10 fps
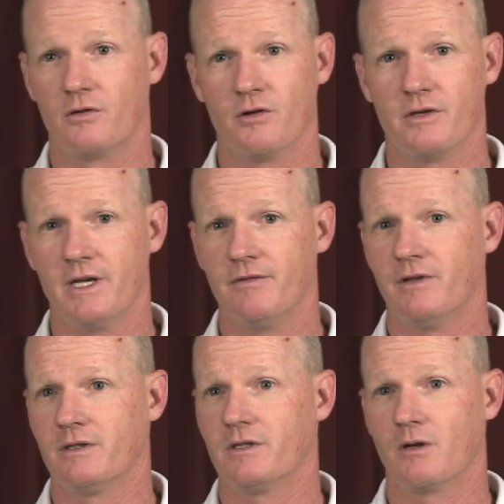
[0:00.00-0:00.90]
and third
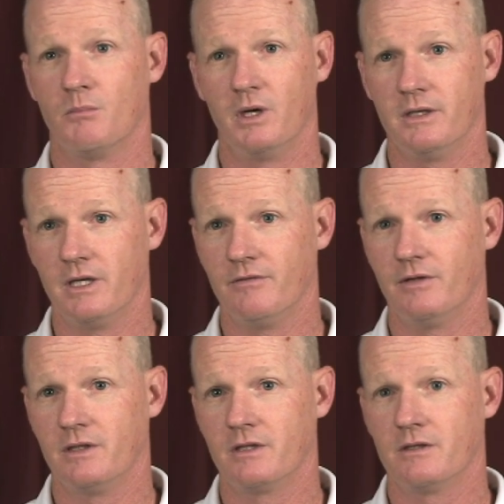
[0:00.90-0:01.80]
defenses, our bunt
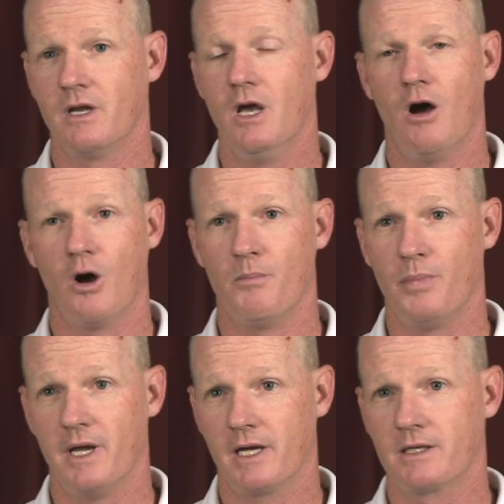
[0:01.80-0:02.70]
defenses, our
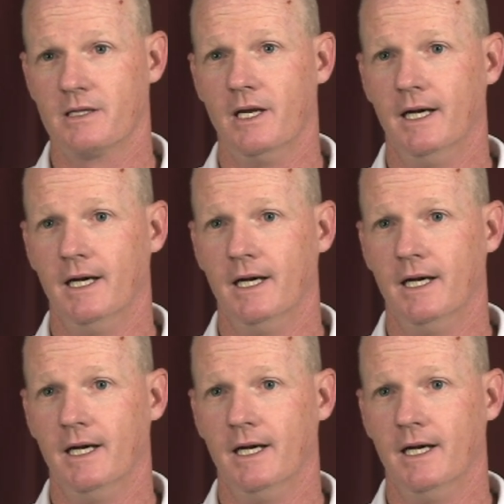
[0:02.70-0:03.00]
picks,